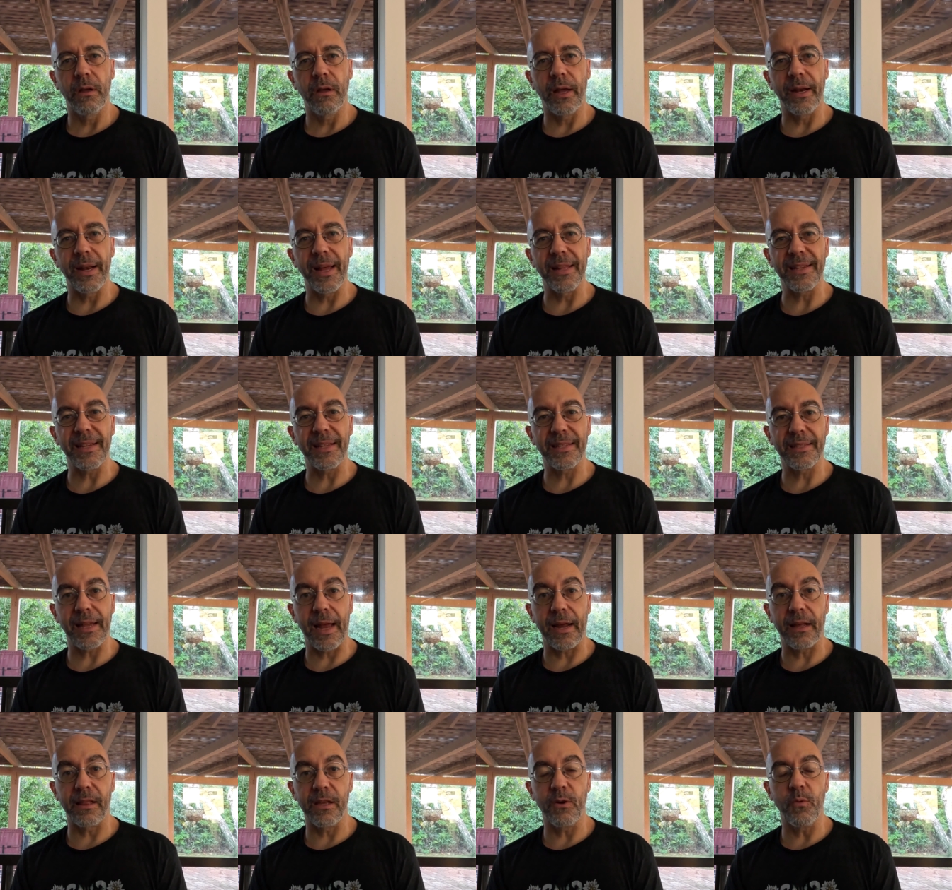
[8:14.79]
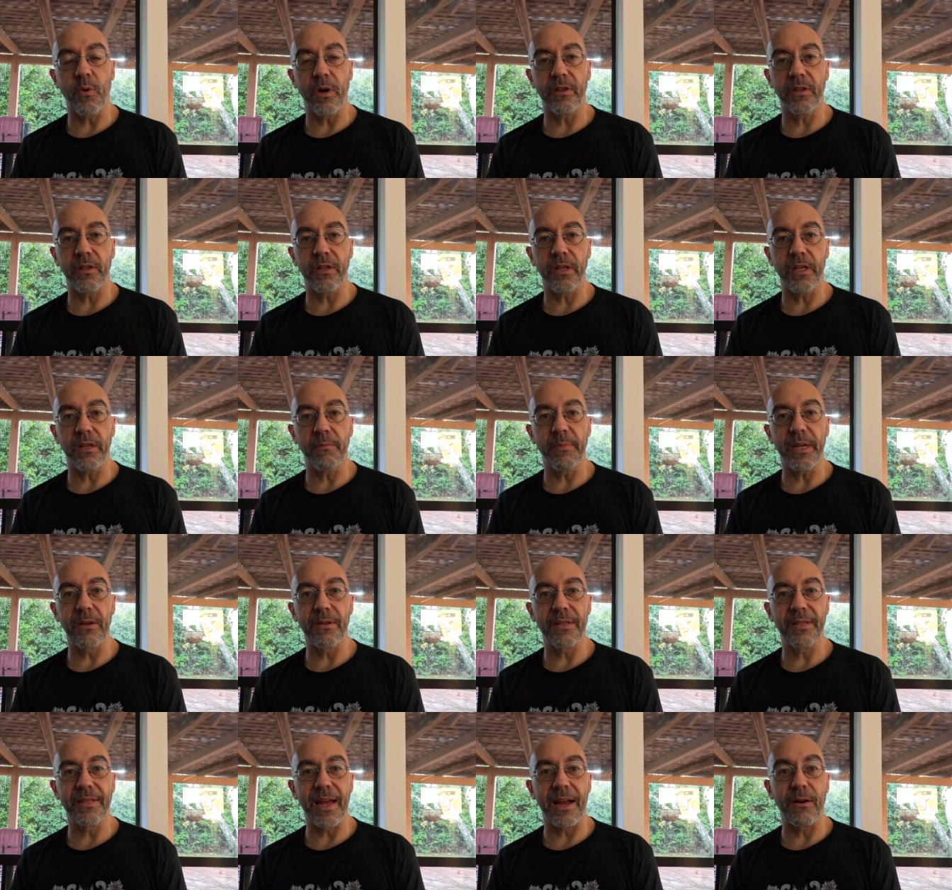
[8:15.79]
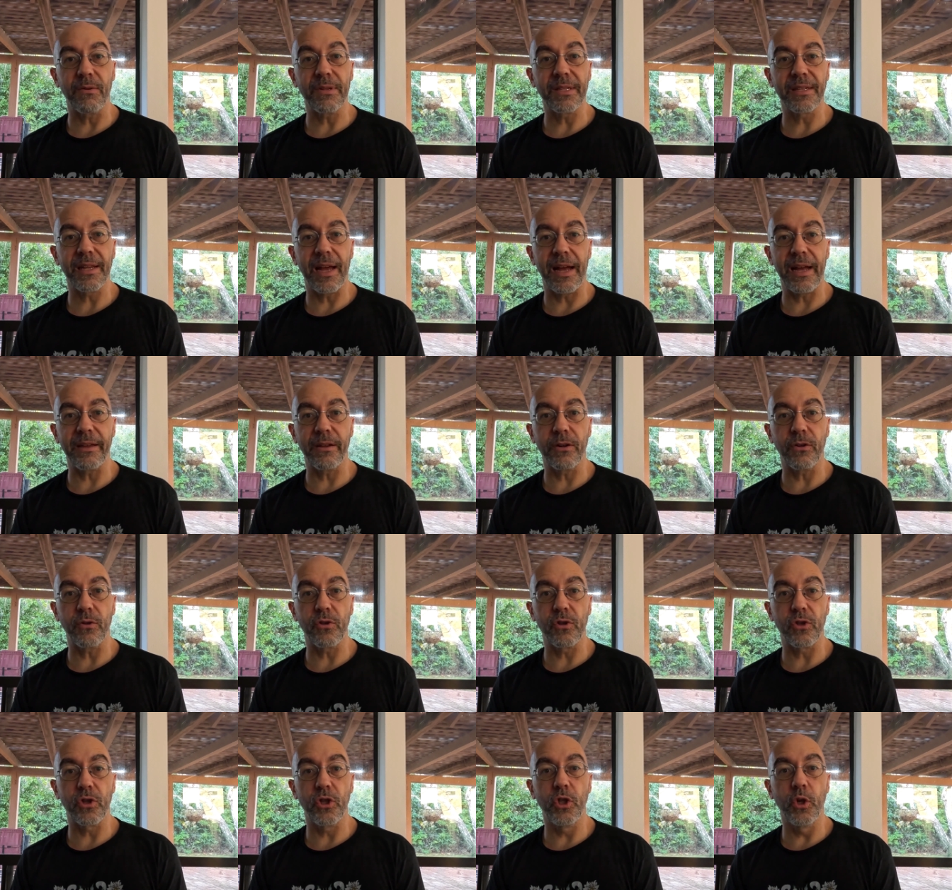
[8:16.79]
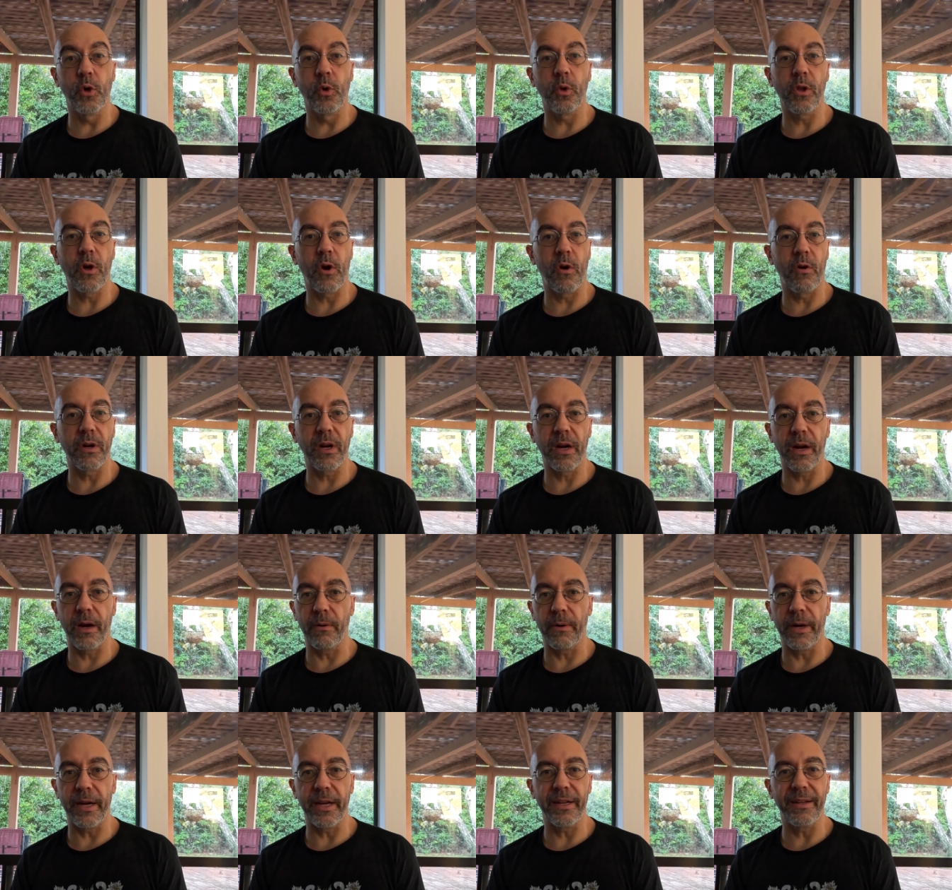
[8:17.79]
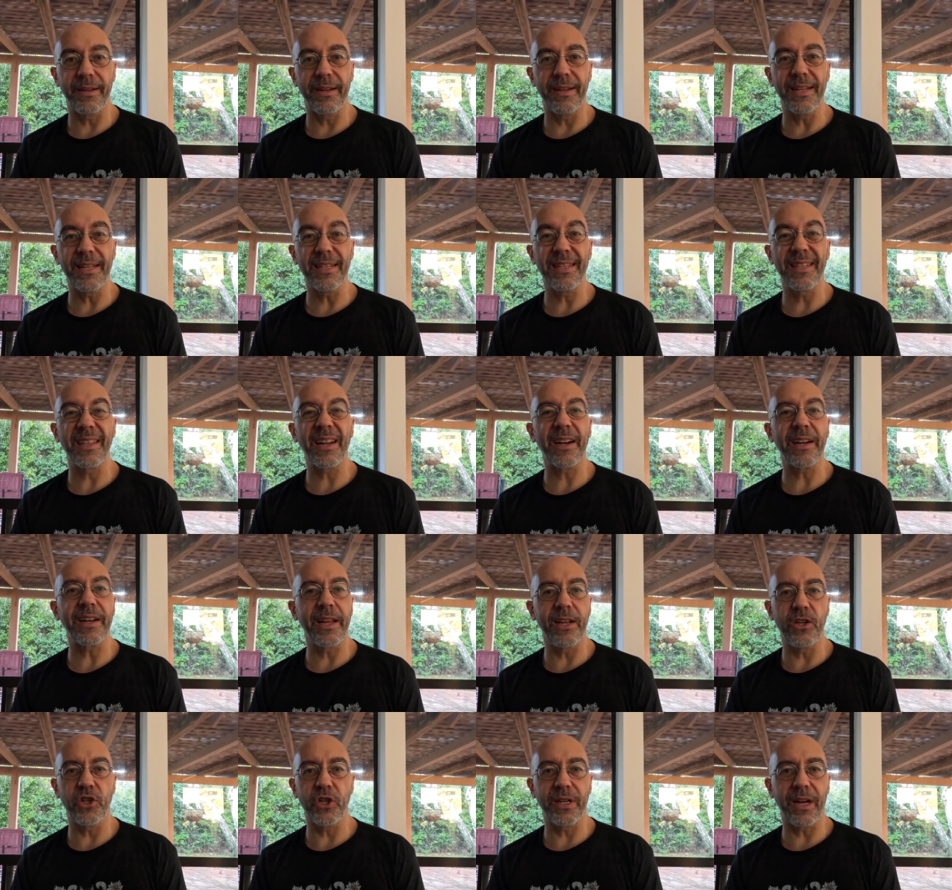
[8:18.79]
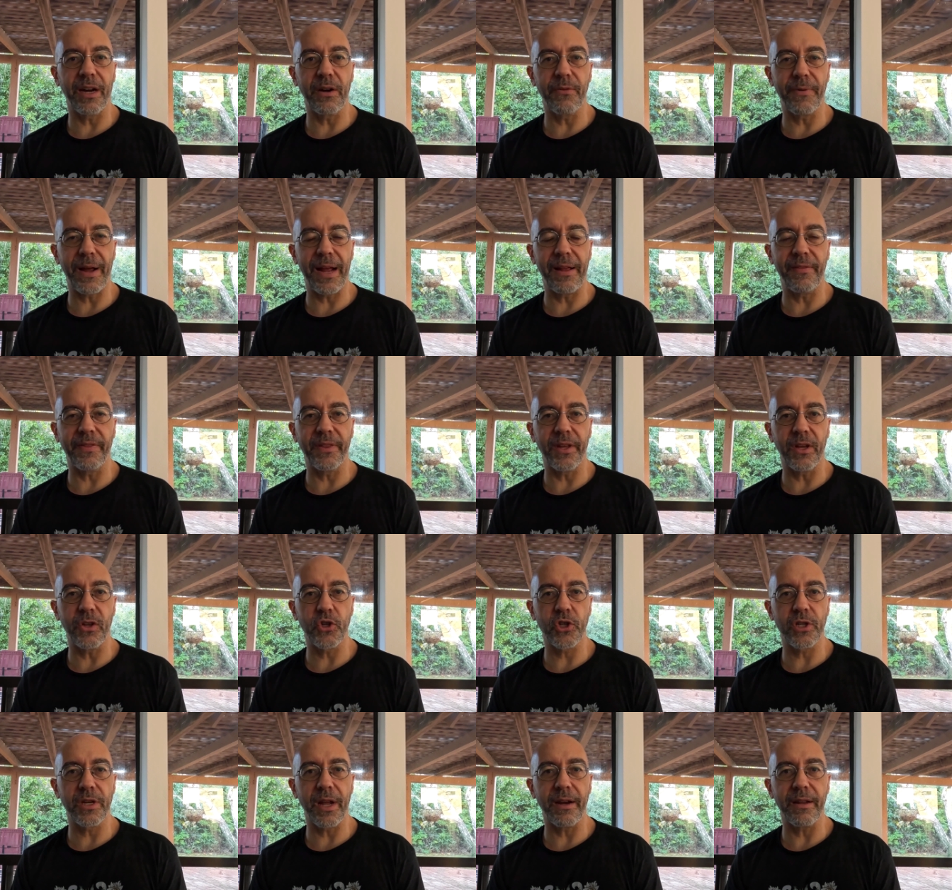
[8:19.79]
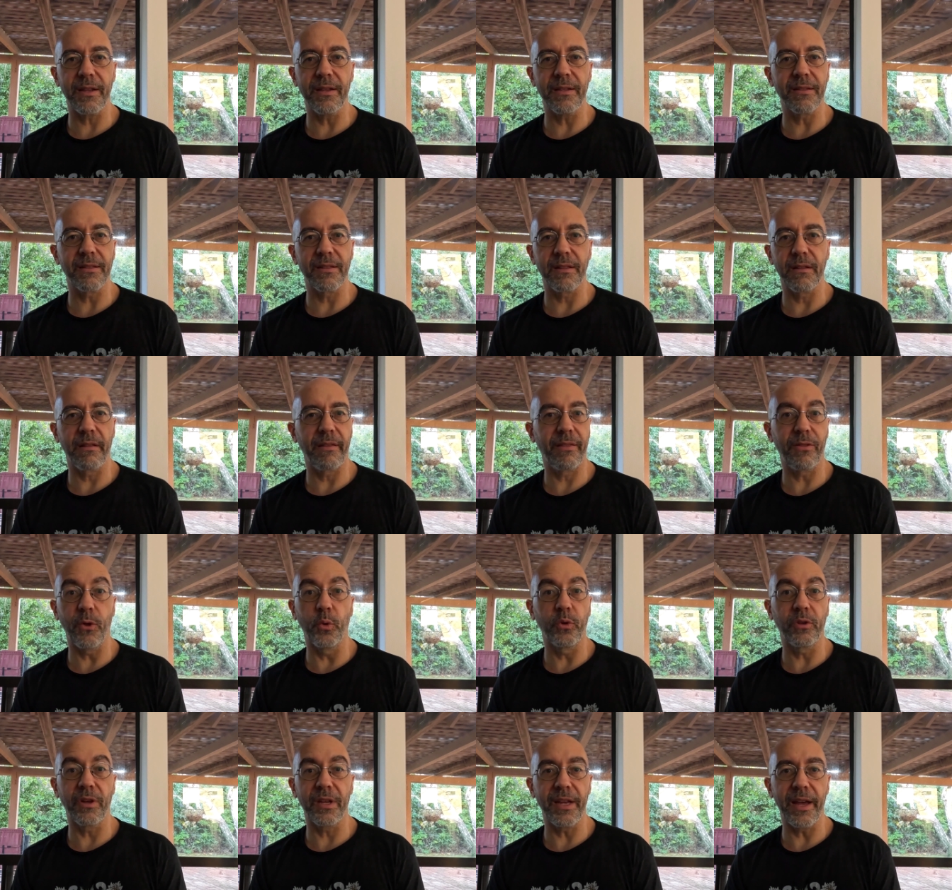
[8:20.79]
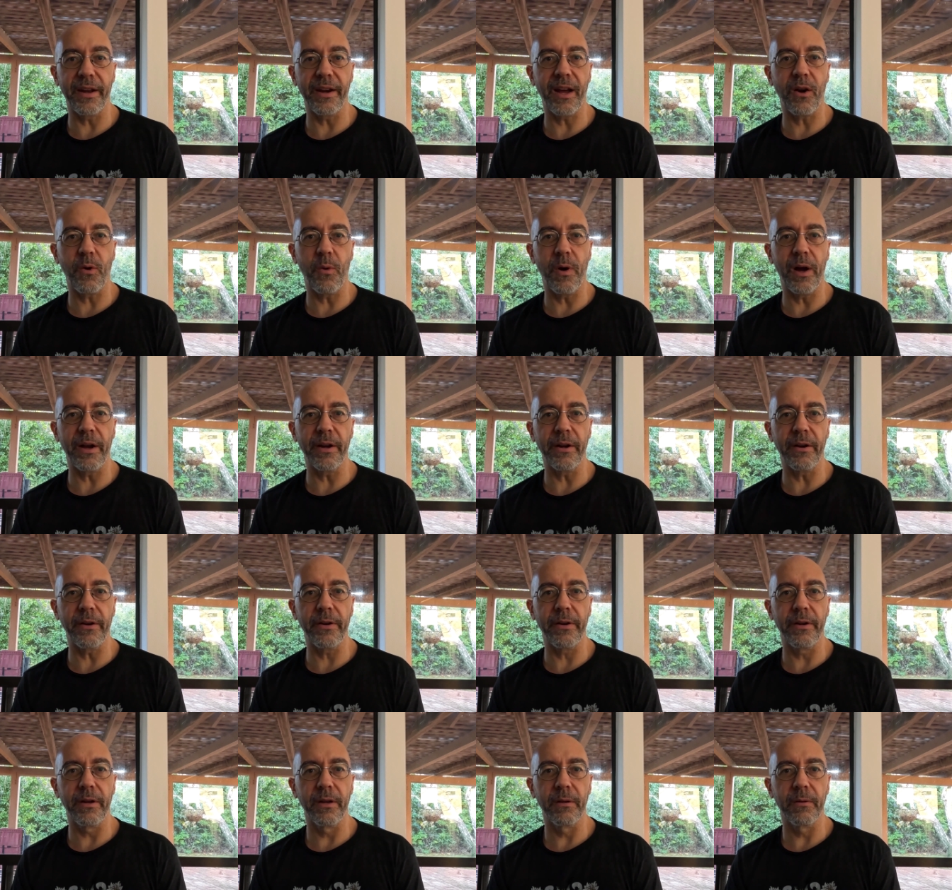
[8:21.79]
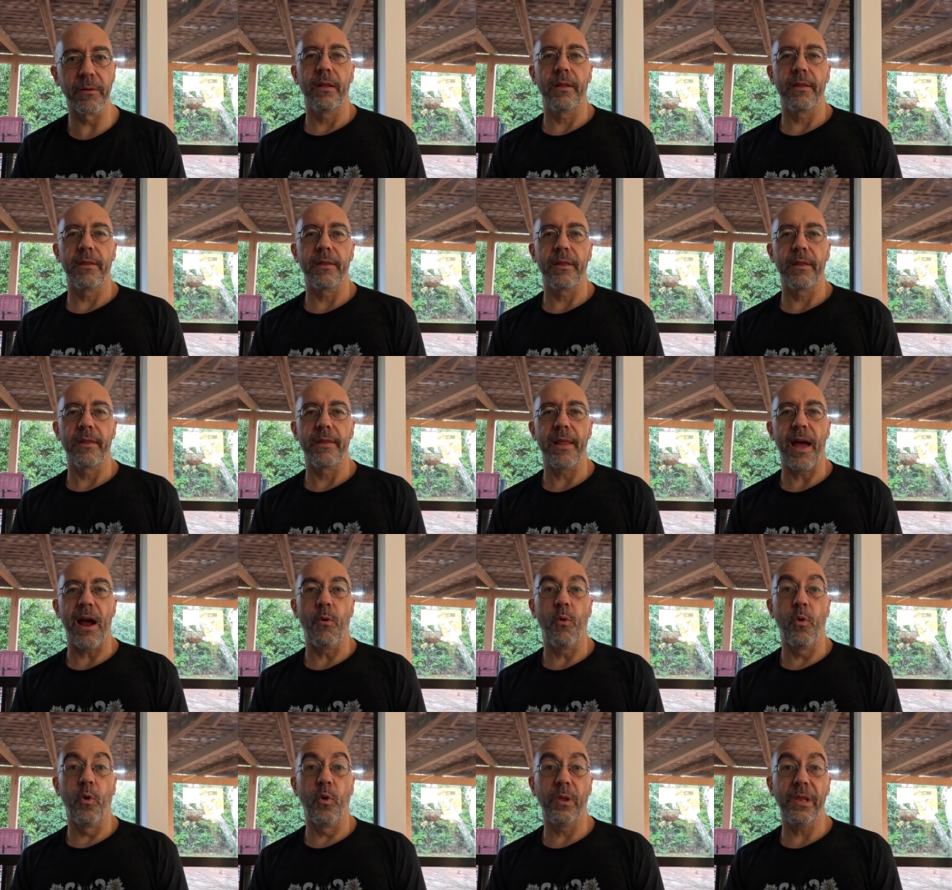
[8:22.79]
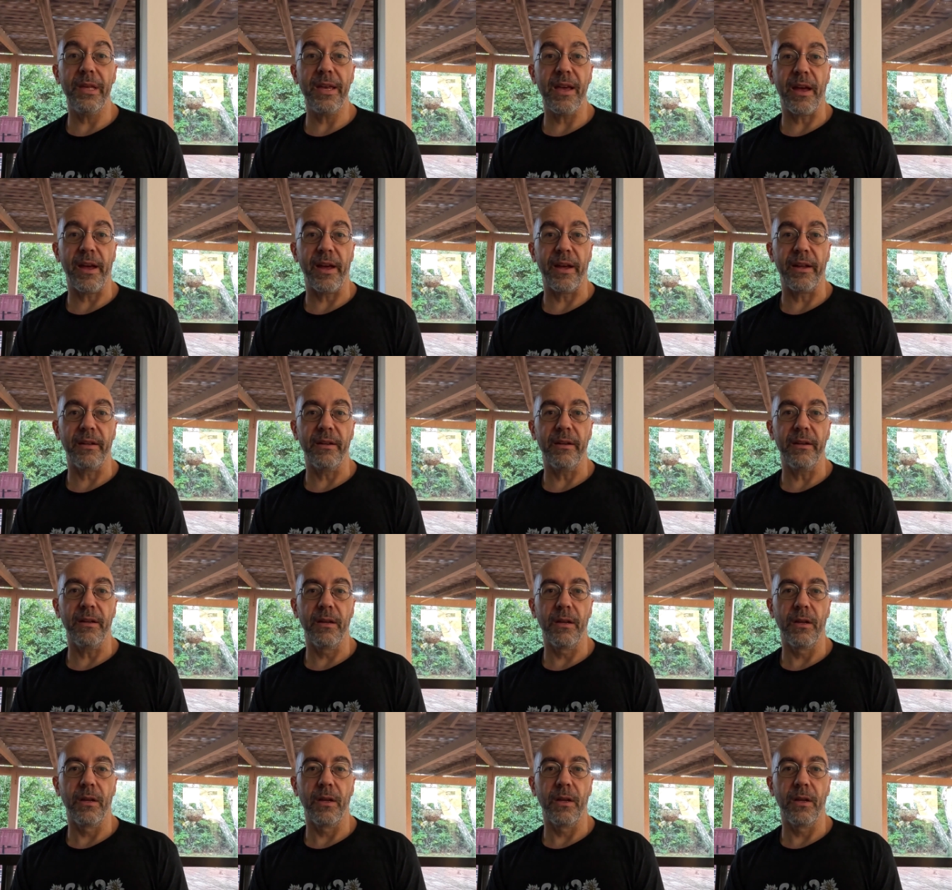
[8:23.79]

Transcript: And that's exactly what he did, because now Cyrus no longer had the strategic advantage that he thought he had acquired. Now all he had